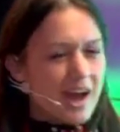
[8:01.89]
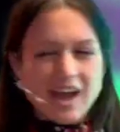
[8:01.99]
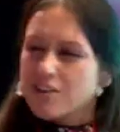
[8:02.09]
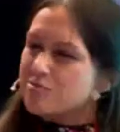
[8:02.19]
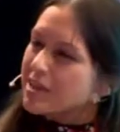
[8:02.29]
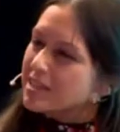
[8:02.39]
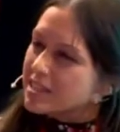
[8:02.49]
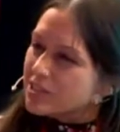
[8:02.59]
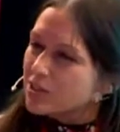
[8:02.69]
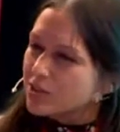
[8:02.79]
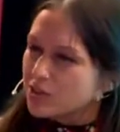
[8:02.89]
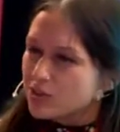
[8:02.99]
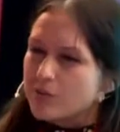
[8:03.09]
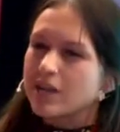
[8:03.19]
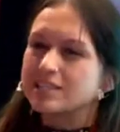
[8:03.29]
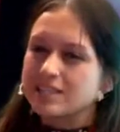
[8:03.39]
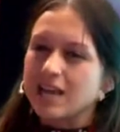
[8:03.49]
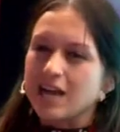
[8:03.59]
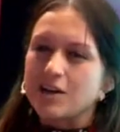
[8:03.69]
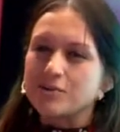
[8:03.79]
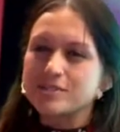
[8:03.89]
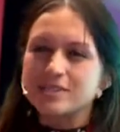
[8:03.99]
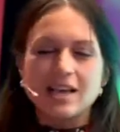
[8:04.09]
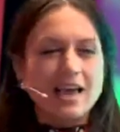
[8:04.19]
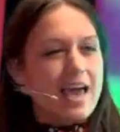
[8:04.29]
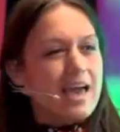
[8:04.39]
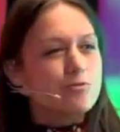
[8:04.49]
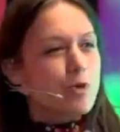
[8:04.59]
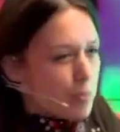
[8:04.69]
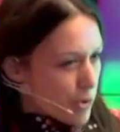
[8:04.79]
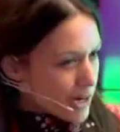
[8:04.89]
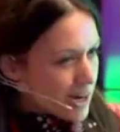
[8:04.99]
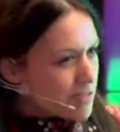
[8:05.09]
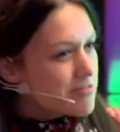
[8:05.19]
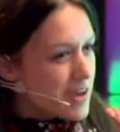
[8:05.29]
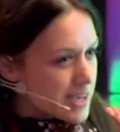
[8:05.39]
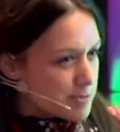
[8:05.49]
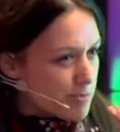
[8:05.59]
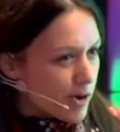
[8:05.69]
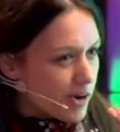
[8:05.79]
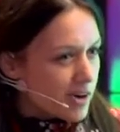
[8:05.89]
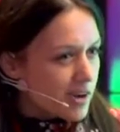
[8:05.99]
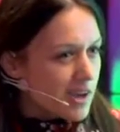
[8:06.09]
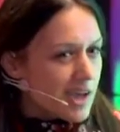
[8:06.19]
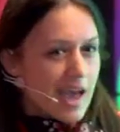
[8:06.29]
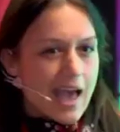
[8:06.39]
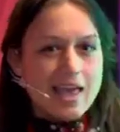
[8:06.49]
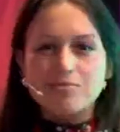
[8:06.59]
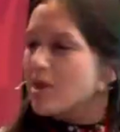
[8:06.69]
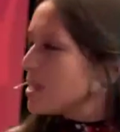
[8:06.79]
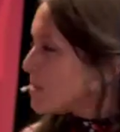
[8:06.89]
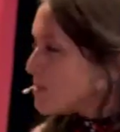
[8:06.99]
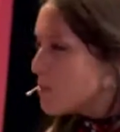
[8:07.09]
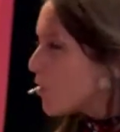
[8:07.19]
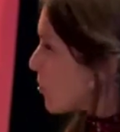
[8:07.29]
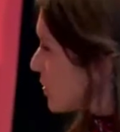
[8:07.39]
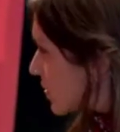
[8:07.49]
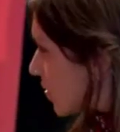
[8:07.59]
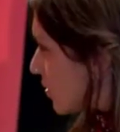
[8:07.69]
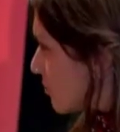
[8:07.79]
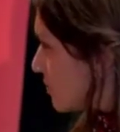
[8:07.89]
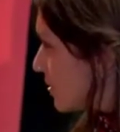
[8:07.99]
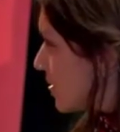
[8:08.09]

I have my little writing house, and we'll put it on Facebook, and maybe people will come,